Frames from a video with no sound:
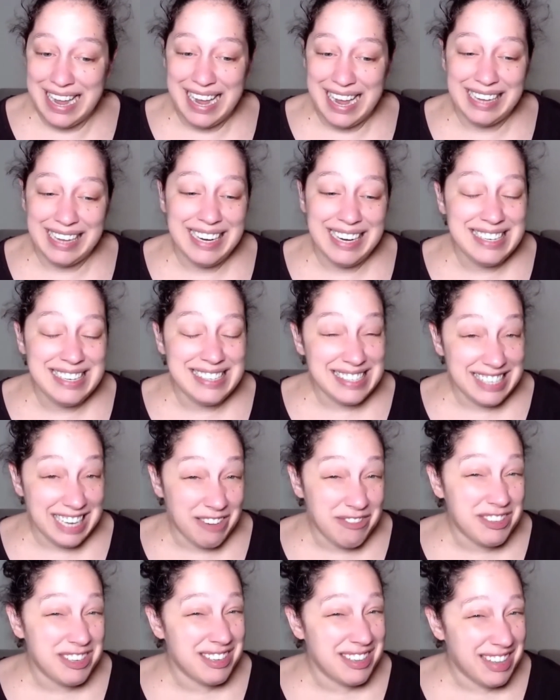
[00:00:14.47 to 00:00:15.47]
and I
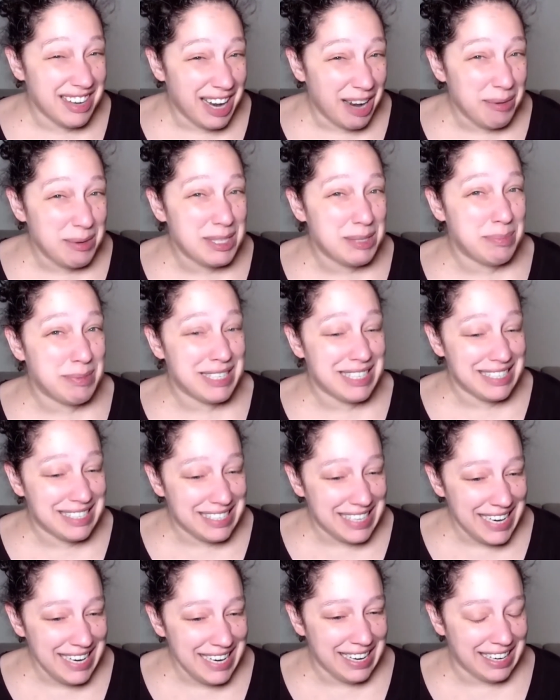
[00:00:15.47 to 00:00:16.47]
discovered that I was
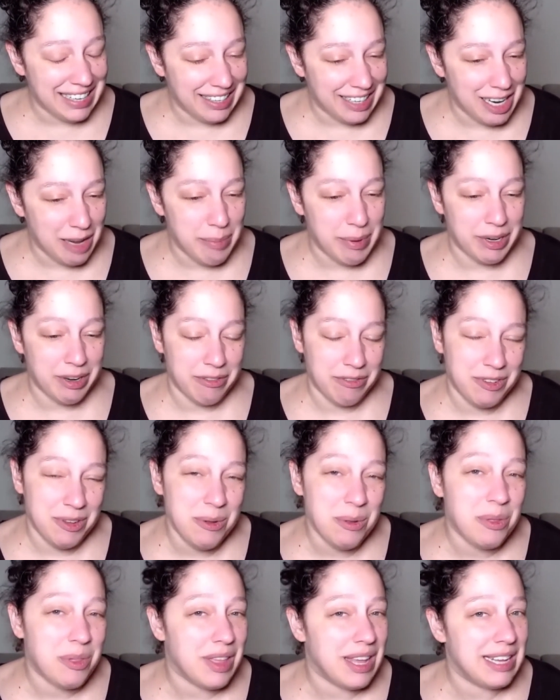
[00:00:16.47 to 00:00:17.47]
mistaken about a
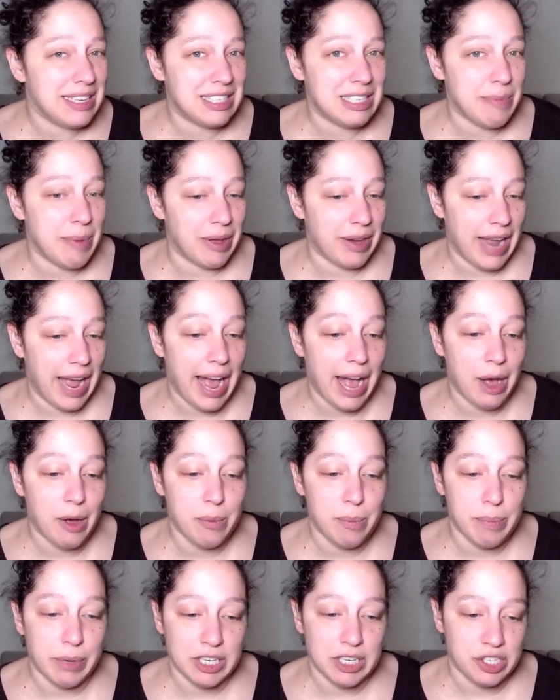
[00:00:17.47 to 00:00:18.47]
few things about how
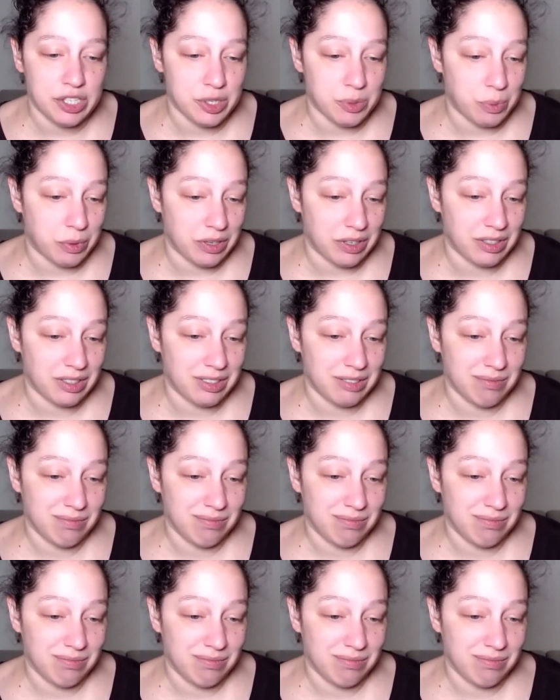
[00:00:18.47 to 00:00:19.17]
budgets work.